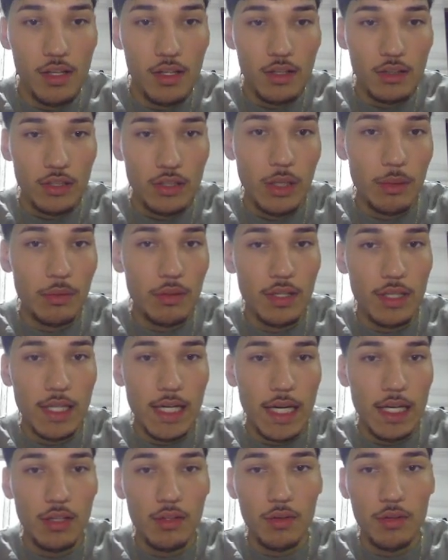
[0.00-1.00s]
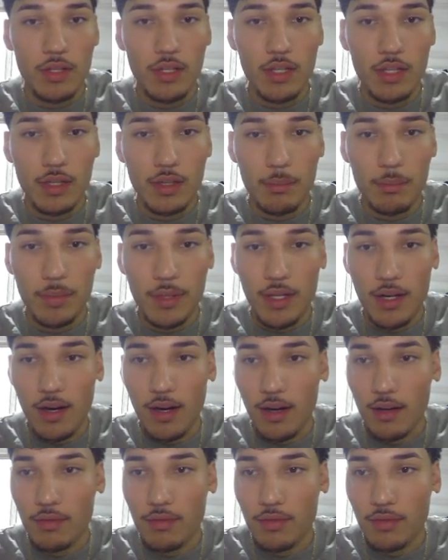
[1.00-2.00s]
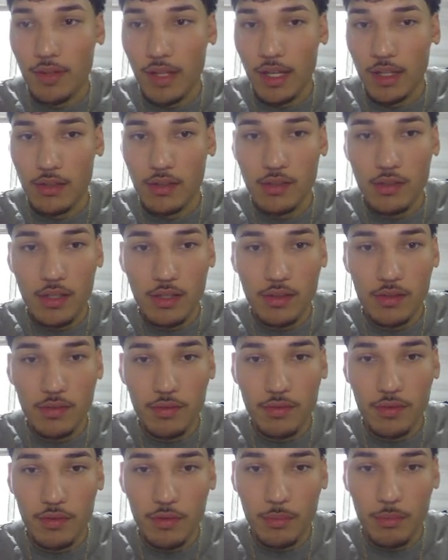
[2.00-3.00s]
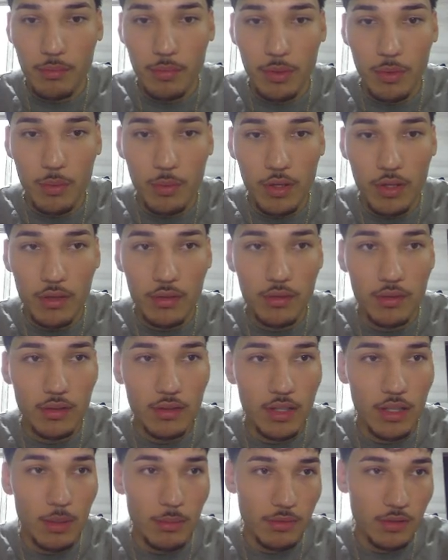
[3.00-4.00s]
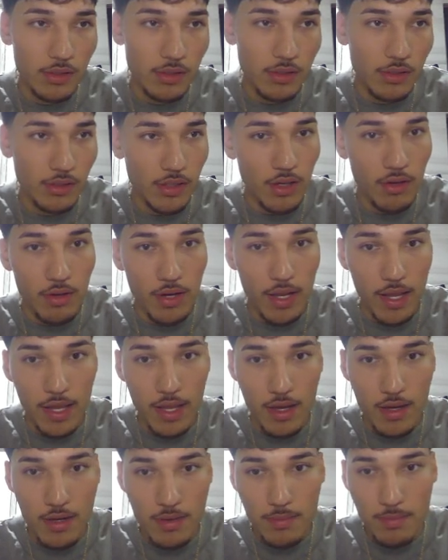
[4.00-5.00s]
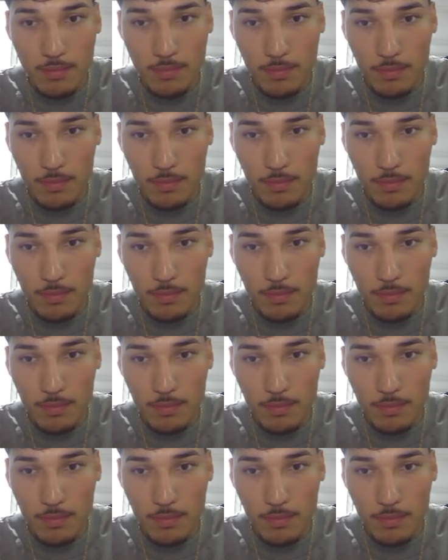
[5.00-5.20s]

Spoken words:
So I'm kind of looking going to be off of Asia session for the meanwhile. I think I'm just going to stay on AM.